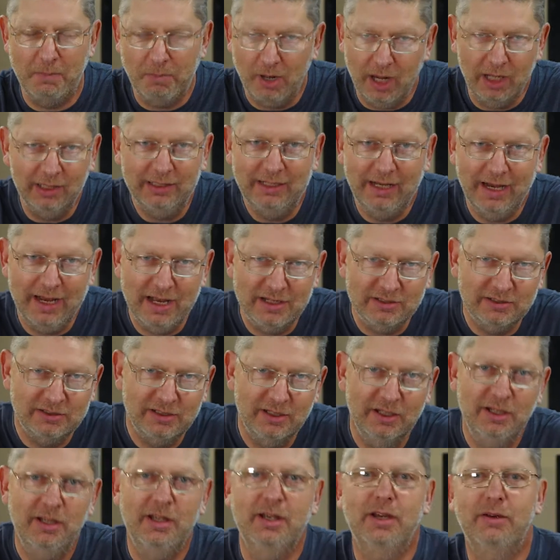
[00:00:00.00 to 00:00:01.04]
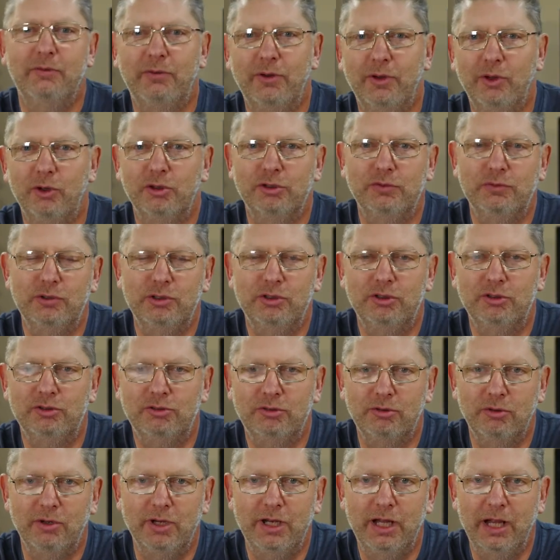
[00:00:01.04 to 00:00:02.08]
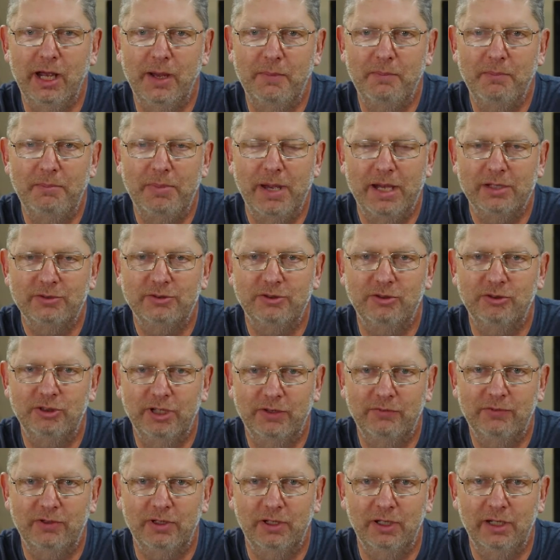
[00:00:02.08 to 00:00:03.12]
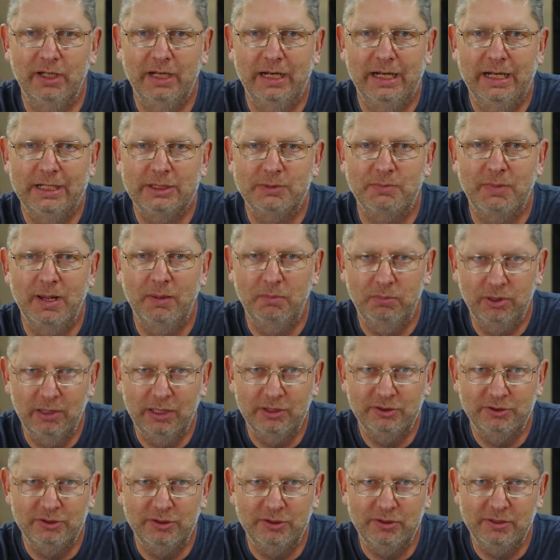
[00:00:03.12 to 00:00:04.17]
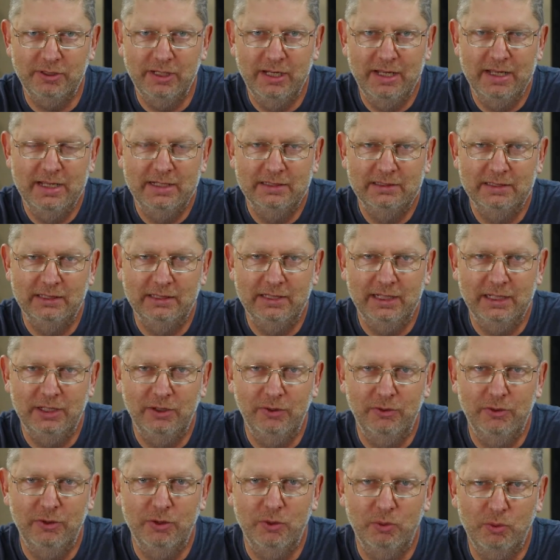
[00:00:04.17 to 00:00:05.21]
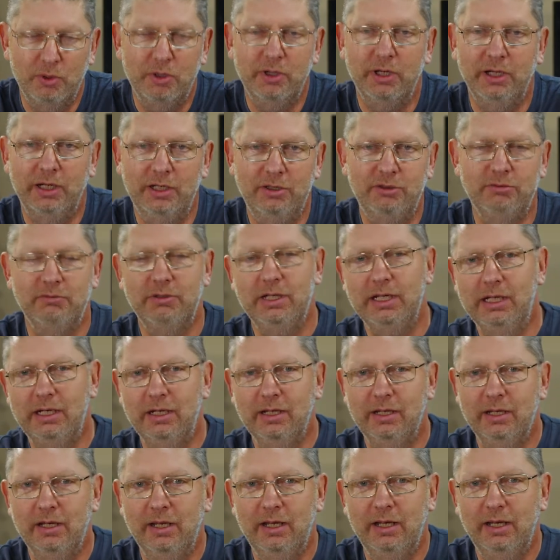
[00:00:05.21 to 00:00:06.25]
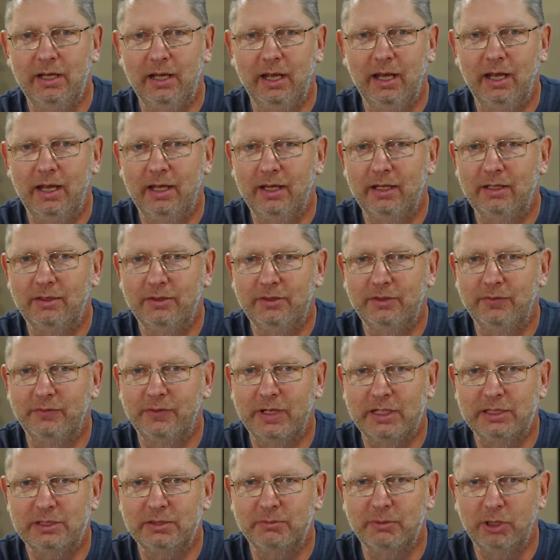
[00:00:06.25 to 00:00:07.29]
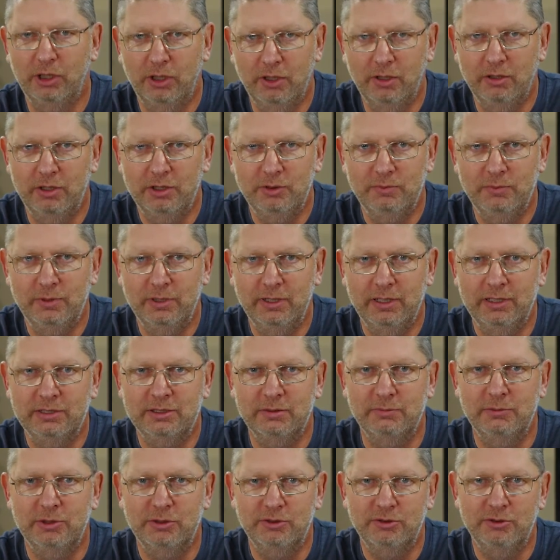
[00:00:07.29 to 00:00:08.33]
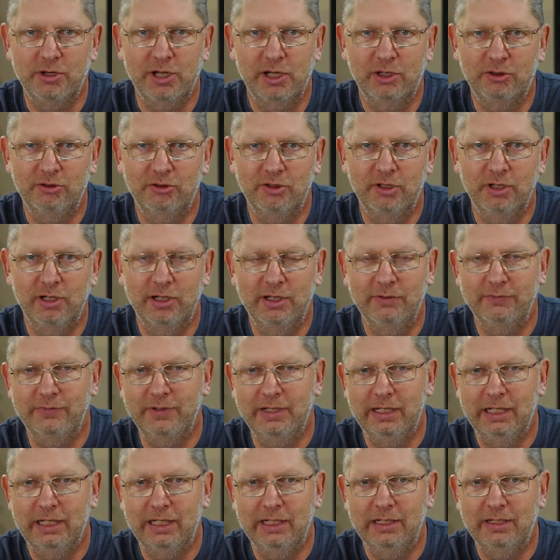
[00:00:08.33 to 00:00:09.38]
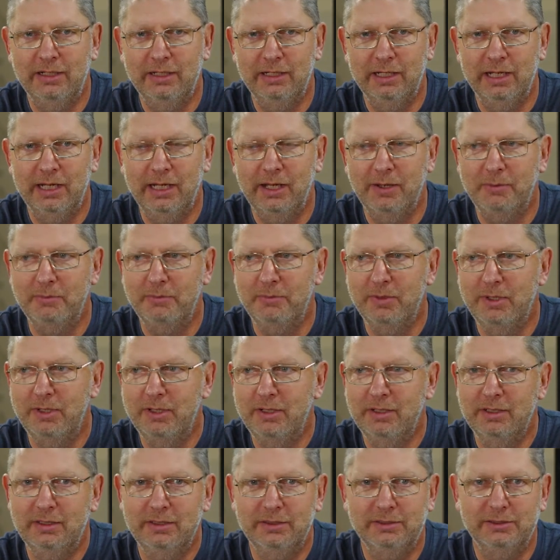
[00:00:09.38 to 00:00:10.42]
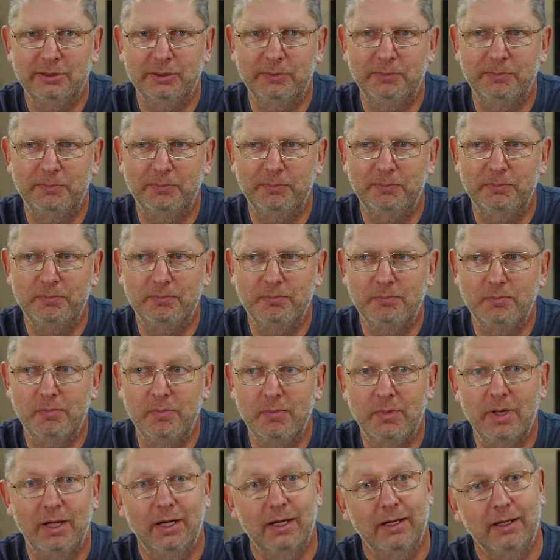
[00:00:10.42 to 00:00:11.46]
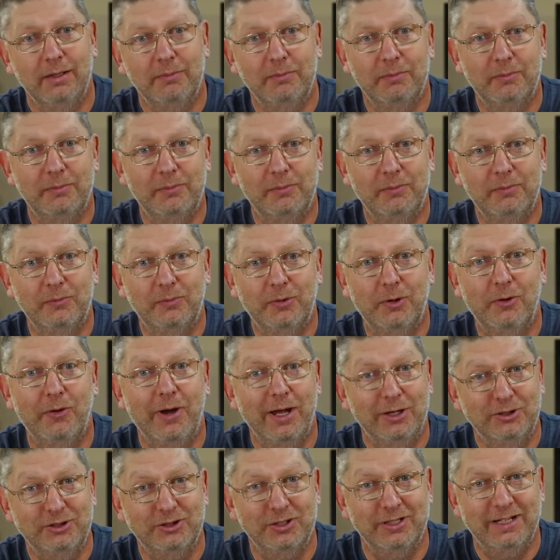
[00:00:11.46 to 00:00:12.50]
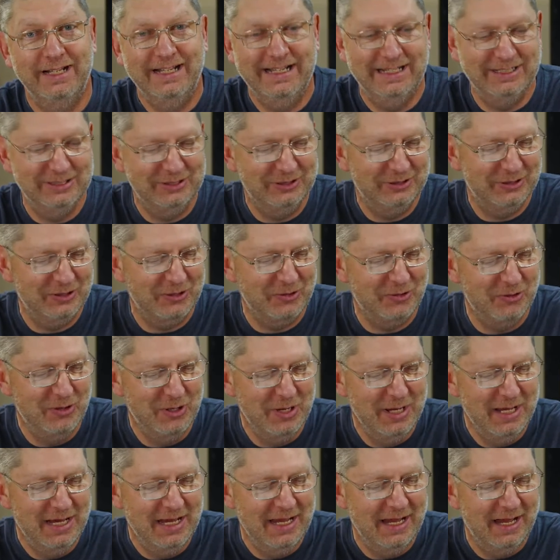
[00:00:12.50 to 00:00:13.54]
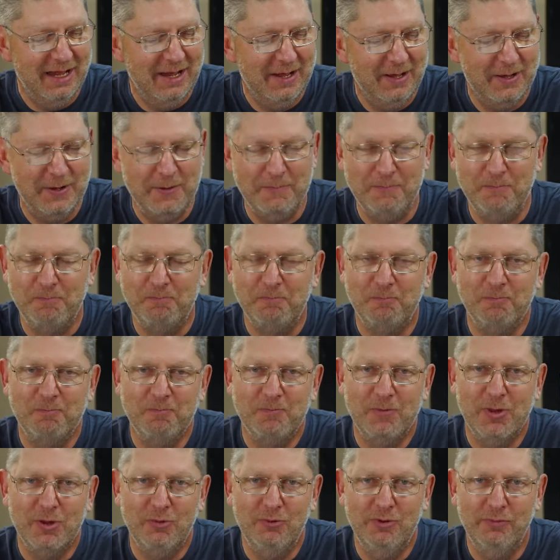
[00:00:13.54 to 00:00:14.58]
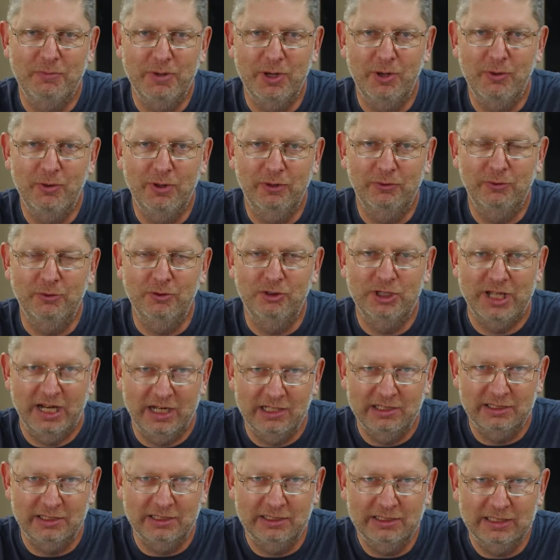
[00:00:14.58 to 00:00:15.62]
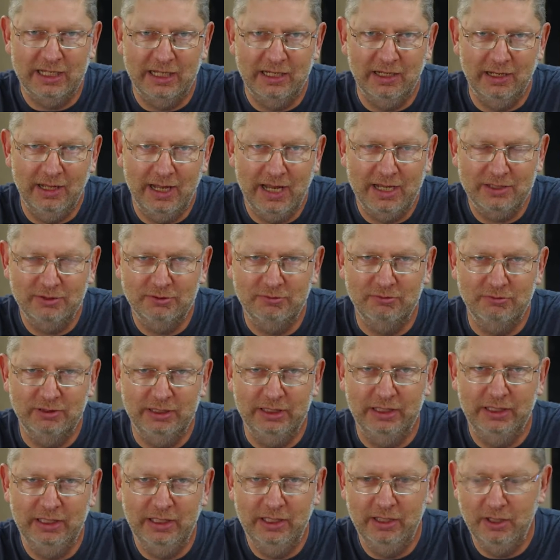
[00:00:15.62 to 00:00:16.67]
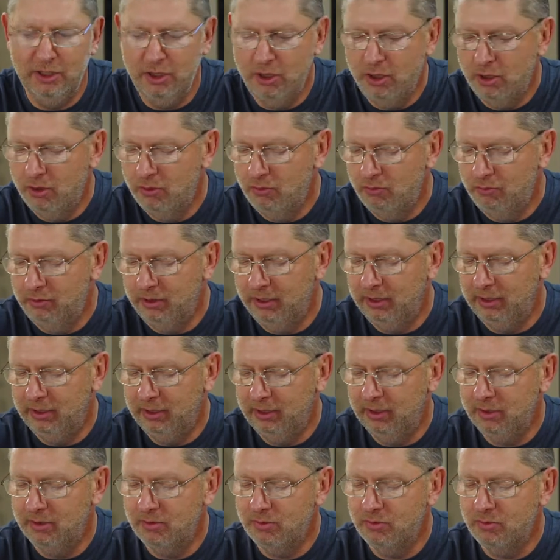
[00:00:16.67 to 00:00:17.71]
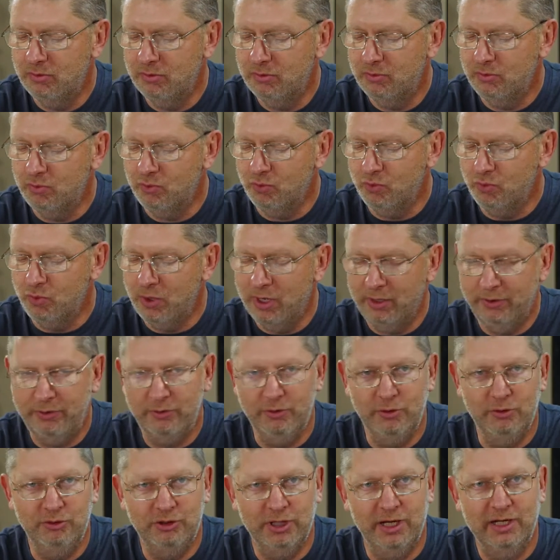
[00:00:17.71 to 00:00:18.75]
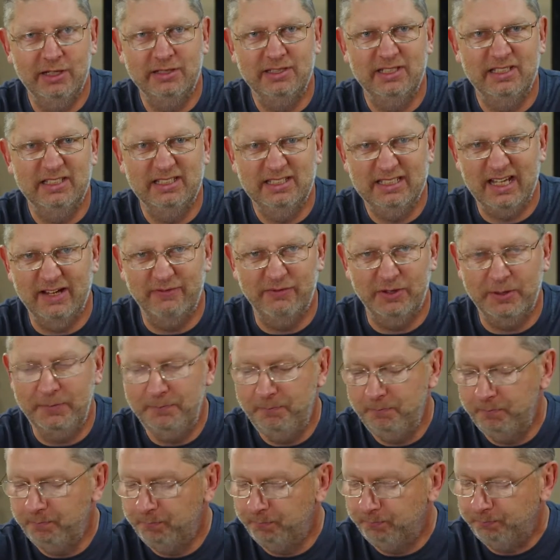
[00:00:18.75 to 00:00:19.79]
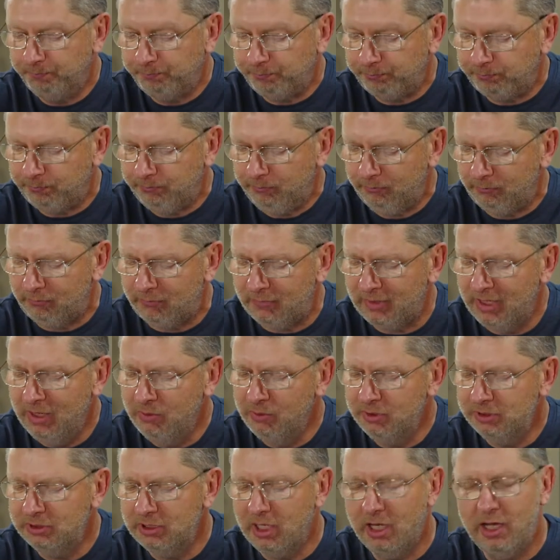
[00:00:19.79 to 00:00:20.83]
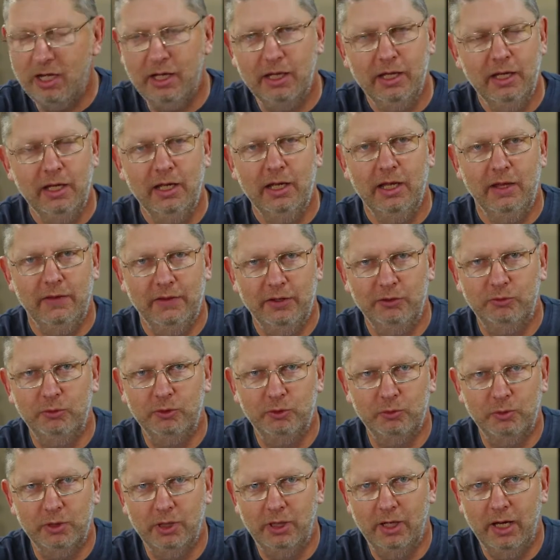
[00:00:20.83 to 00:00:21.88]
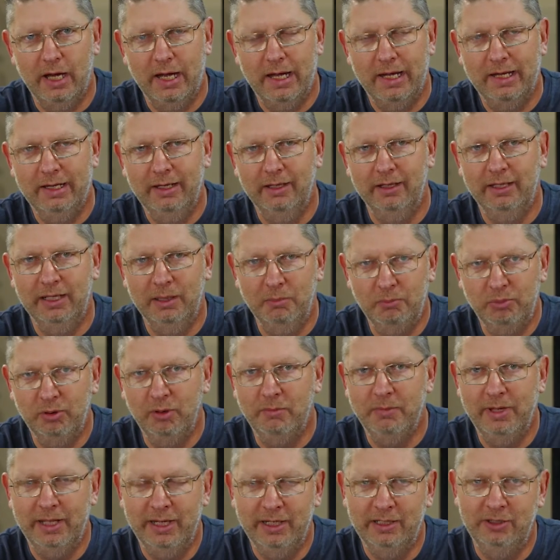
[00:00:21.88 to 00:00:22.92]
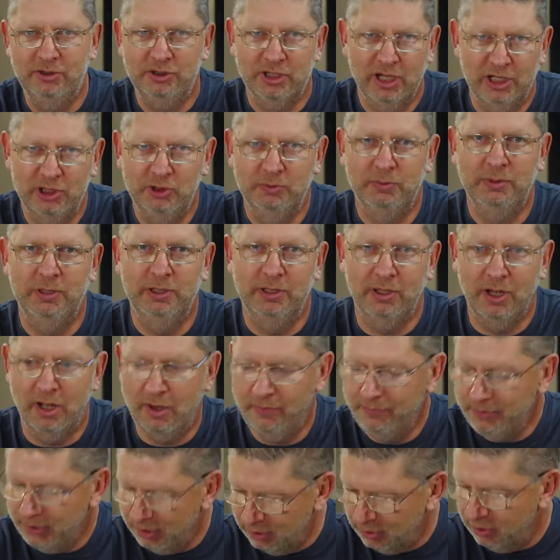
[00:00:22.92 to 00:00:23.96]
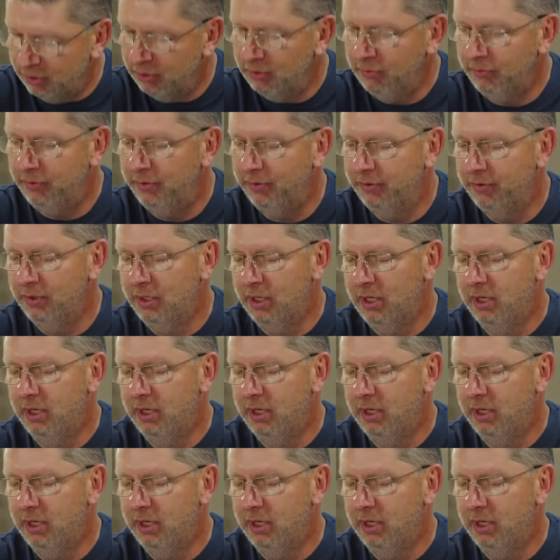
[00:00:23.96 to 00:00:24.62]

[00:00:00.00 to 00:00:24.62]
podcast. For those of you just joining, I'm Pastor Jeff Glenn, and it's my pleasure to take you through the Word each week and to find some encouragement and some instruction, and if needed, um, some um, correction. And so um, we've been going through Genesis, and last week we went through Genesis 7. We saw this was where God implemented judgment on the earth